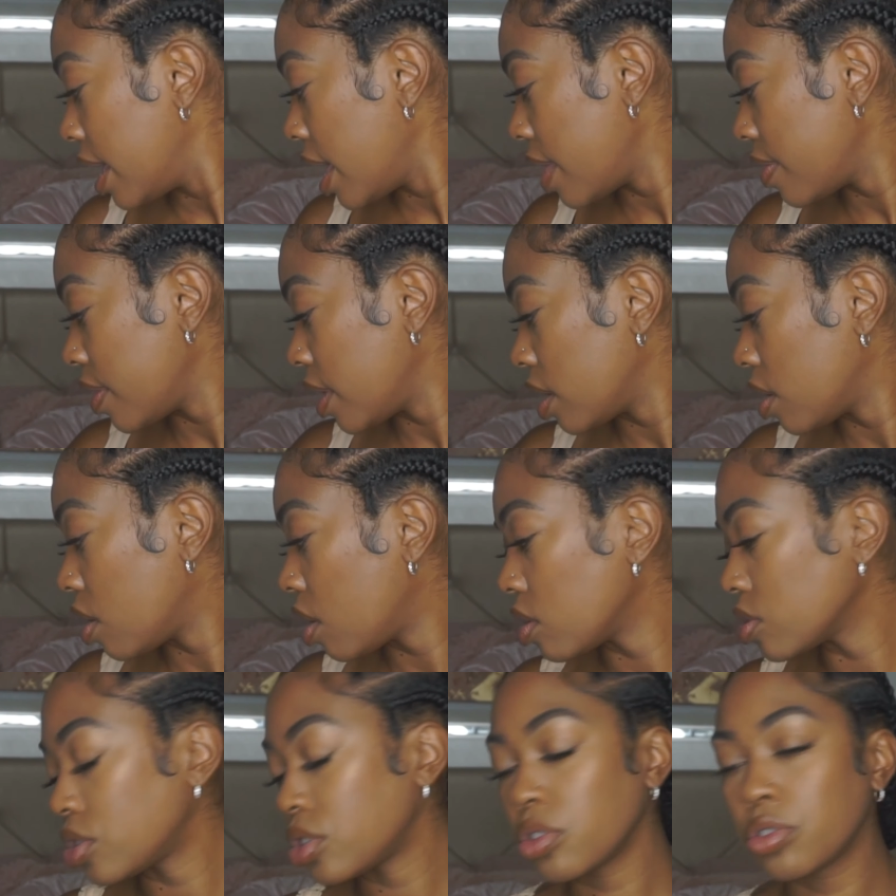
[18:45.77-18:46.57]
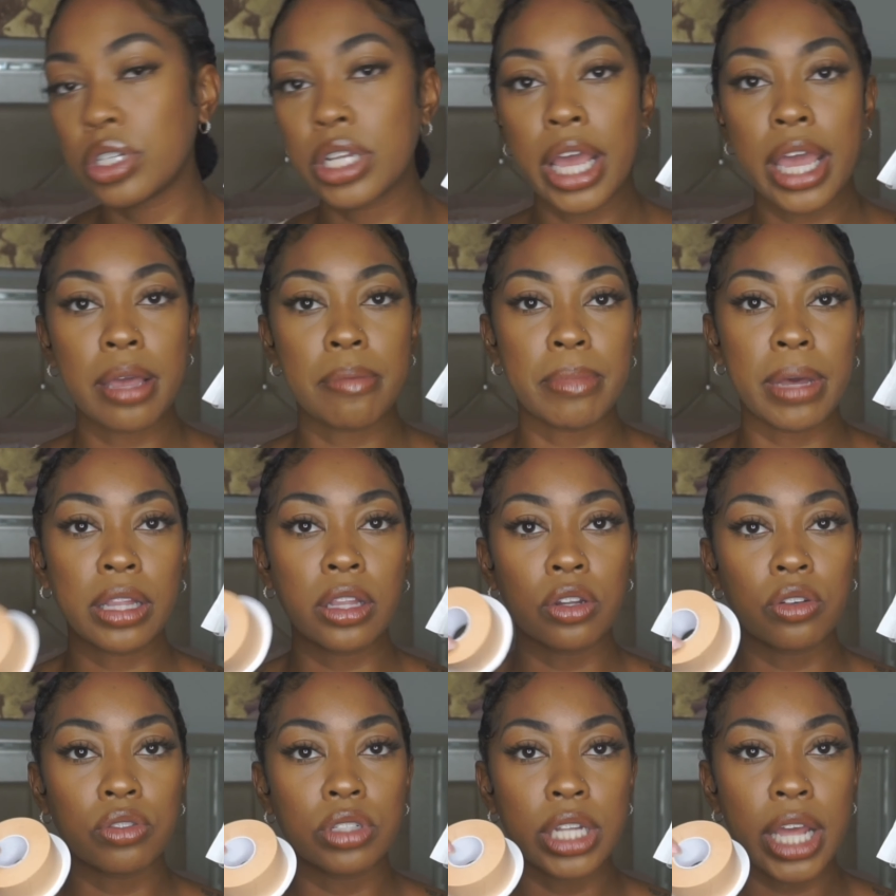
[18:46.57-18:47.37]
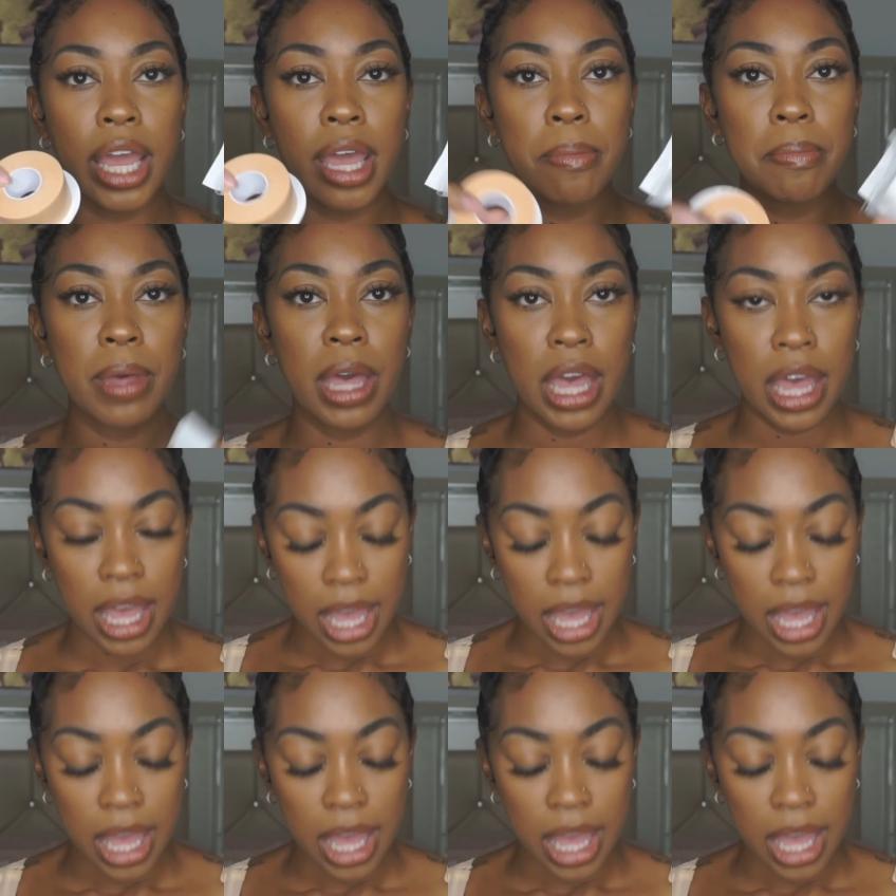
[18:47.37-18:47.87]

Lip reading: and then I'll also take my little tape,